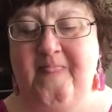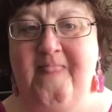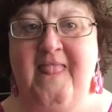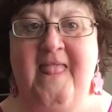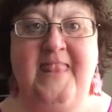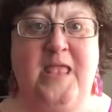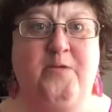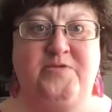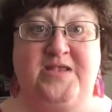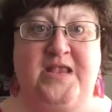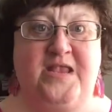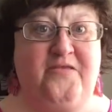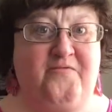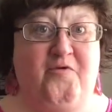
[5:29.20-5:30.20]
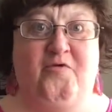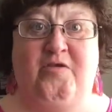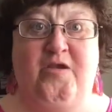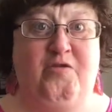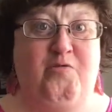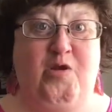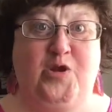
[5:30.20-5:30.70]
And that was the end of our
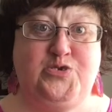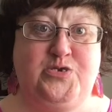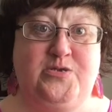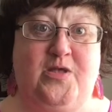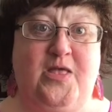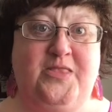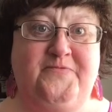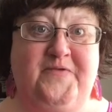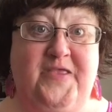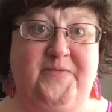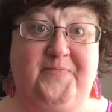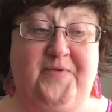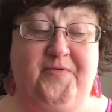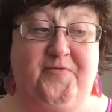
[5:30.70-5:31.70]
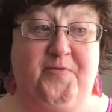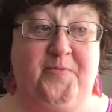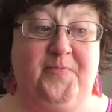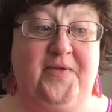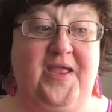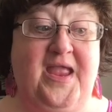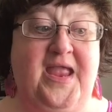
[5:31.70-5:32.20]
interaction on the Facebook group.
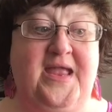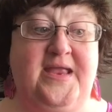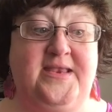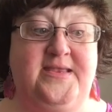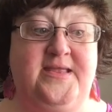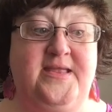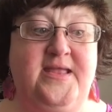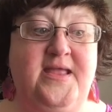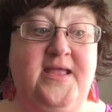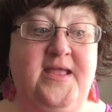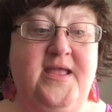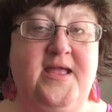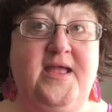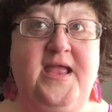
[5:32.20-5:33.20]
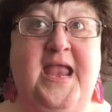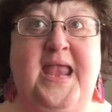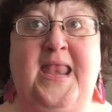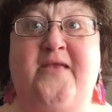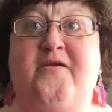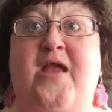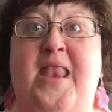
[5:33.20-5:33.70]
And
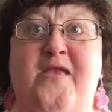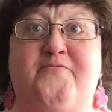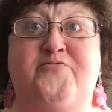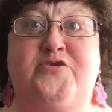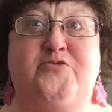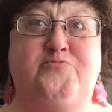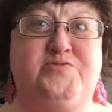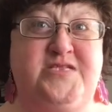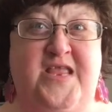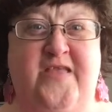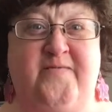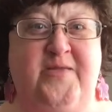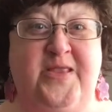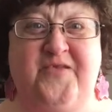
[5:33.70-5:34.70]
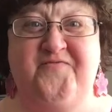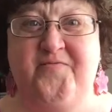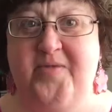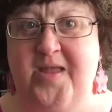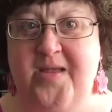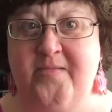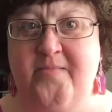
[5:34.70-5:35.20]
I never did receive anything
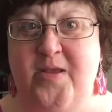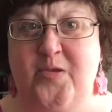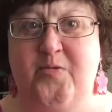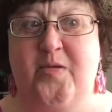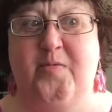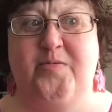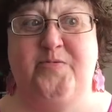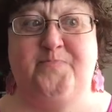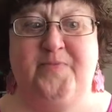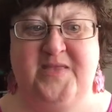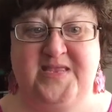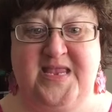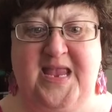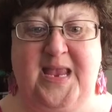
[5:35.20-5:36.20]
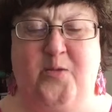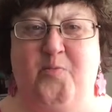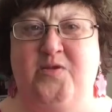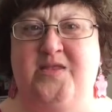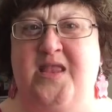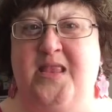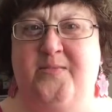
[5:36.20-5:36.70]
from him. I knew he was busy and he
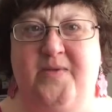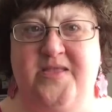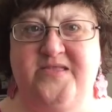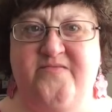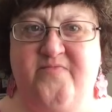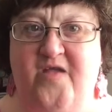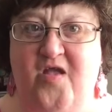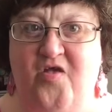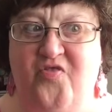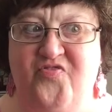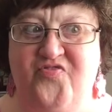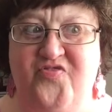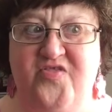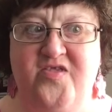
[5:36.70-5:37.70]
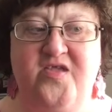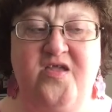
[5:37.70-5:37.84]
wasn't in the best of health.